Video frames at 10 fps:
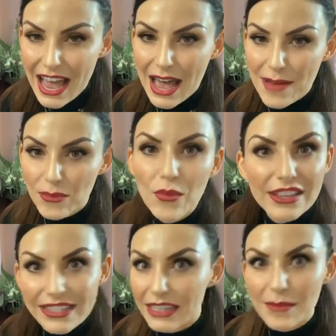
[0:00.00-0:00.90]

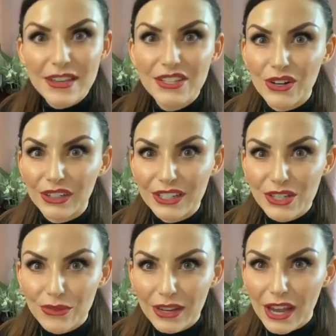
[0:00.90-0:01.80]
what's going to be starting
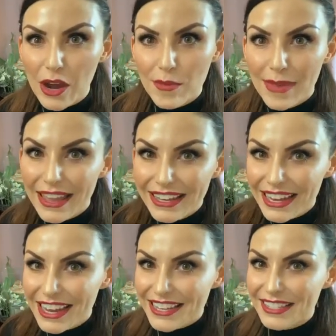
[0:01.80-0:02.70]
to reopen.
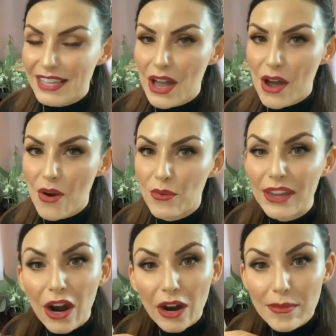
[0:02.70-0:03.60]
So we
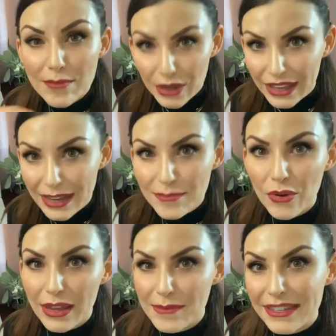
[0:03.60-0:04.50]
are booking
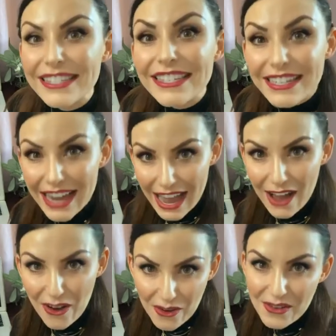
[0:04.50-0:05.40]
appointments
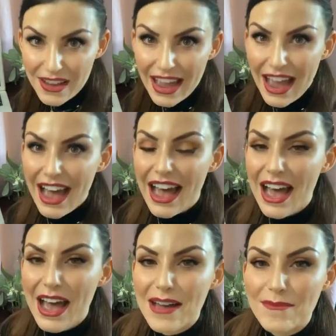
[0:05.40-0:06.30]
now.
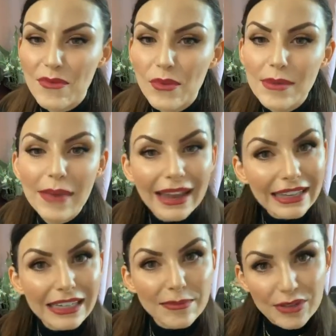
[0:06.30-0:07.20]
We might
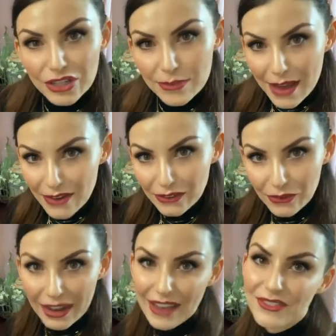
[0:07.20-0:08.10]
need to push them out if
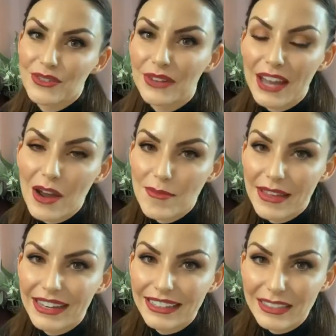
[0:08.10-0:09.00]
we have to
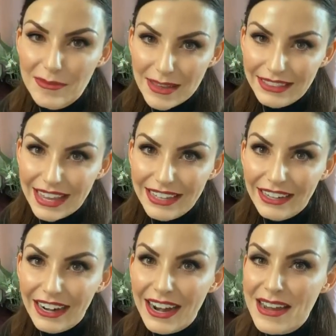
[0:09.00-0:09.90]
reopen a little bit
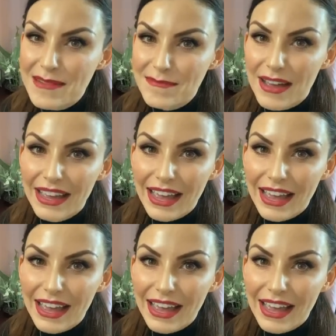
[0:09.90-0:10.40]
later, but